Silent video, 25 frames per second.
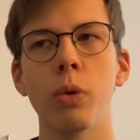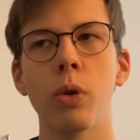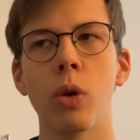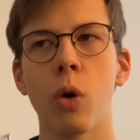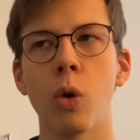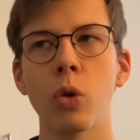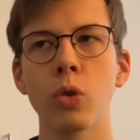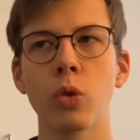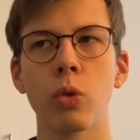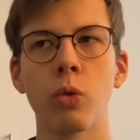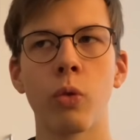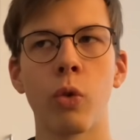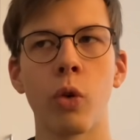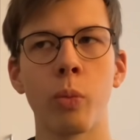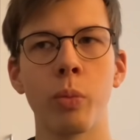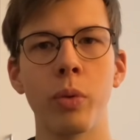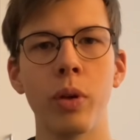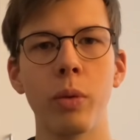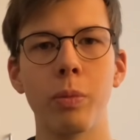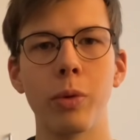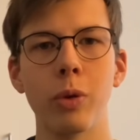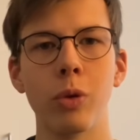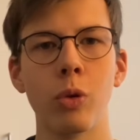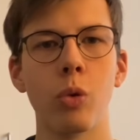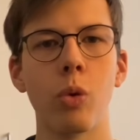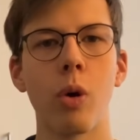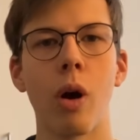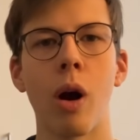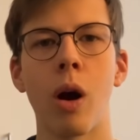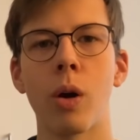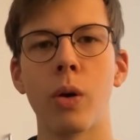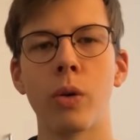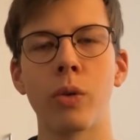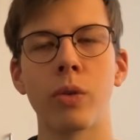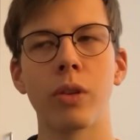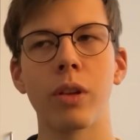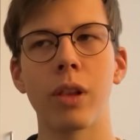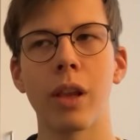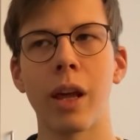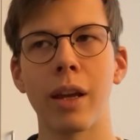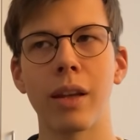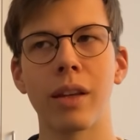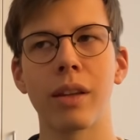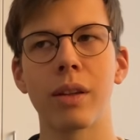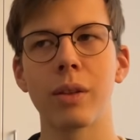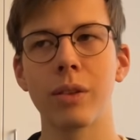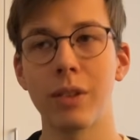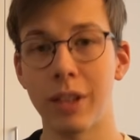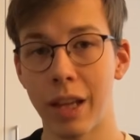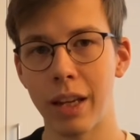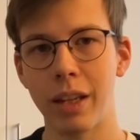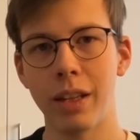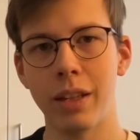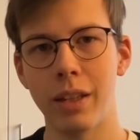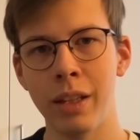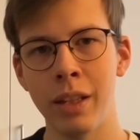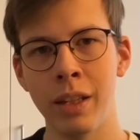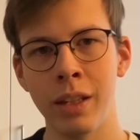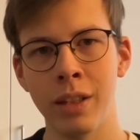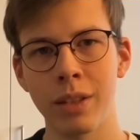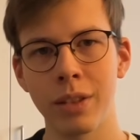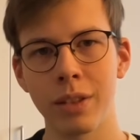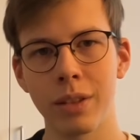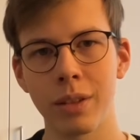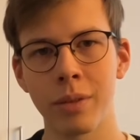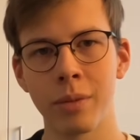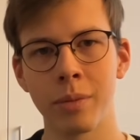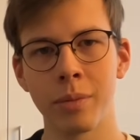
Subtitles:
also for people who aren't like tech geeks.